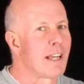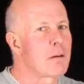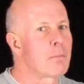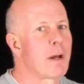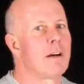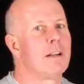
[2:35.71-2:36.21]

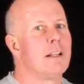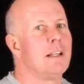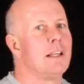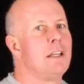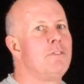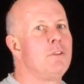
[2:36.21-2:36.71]
How about
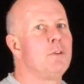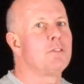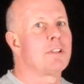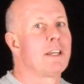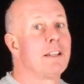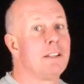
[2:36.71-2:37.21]
if you
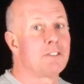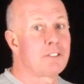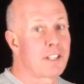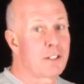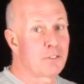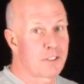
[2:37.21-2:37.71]

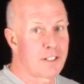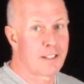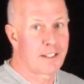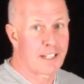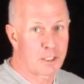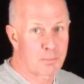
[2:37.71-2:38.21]
instead of
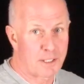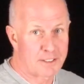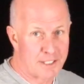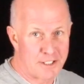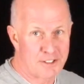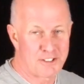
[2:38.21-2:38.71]
setting an
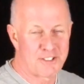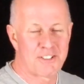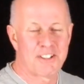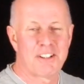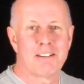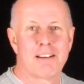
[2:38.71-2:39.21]

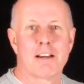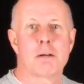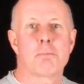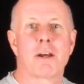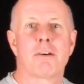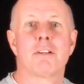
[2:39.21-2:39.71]
expectation, how
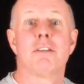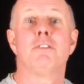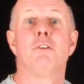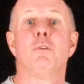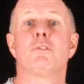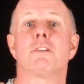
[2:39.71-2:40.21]
about
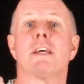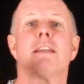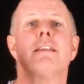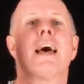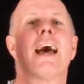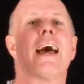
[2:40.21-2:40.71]
if you set
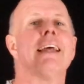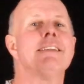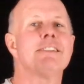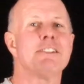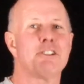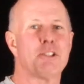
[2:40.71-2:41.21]
an
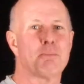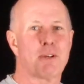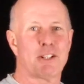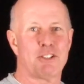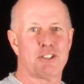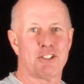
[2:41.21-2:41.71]

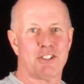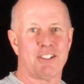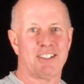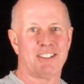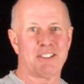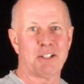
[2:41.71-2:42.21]
anticipation
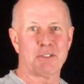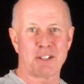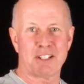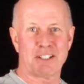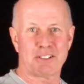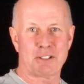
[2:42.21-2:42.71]
of
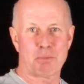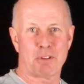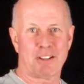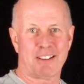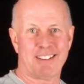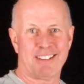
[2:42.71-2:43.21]
getting
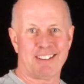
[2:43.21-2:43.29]
something?